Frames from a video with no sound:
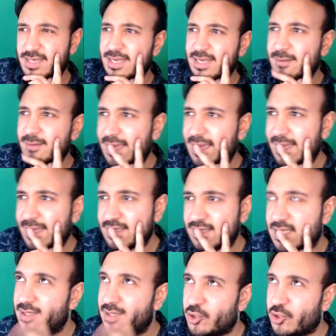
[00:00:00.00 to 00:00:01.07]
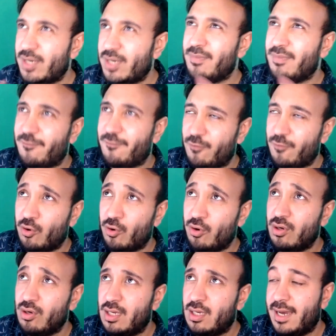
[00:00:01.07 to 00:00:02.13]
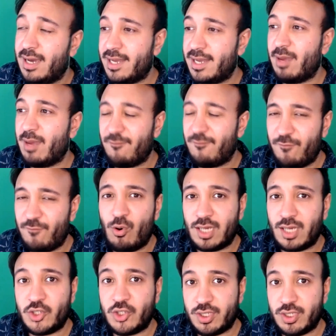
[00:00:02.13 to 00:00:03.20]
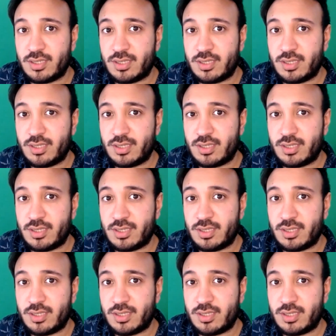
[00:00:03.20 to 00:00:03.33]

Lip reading: and so the stream before I had about 400